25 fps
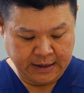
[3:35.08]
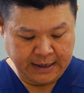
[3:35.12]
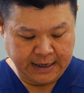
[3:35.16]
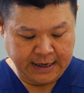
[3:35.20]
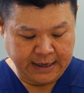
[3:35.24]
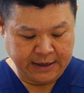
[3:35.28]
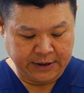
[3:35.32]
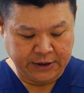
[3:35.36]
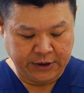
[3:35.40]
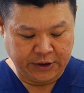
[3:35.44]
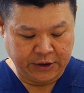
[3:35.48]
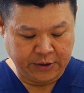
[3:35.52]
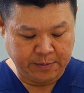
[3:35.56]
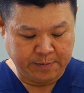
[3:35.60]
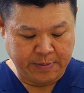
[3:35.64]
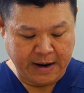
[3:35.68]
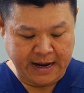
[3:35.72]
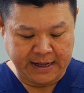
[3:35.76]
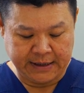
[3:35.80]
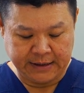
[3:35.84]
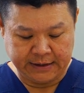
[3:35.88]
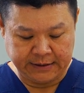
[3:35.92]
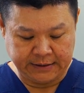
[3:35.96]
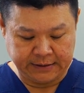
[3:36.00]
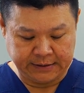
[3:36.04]
How do you
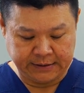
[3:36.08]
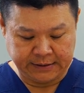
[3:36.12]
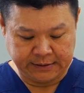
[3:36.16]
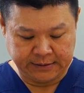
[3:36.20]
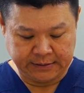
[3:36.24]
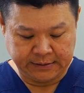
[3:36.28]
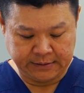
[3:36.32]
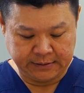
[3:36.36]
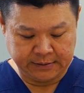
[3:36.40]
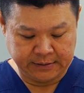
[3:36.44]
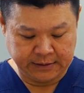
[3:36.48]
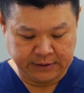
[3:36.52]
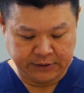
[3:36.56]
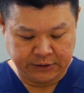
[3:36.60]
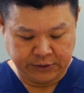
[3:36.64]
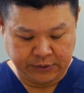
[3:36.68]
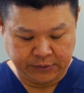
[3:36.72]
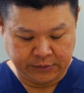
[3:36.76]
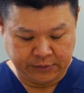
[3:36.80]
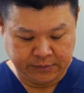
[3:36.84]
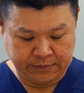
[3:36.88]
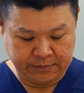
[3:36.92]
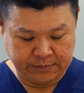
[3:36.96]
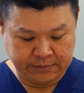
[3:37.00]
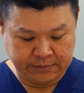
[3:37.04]
balance the 2?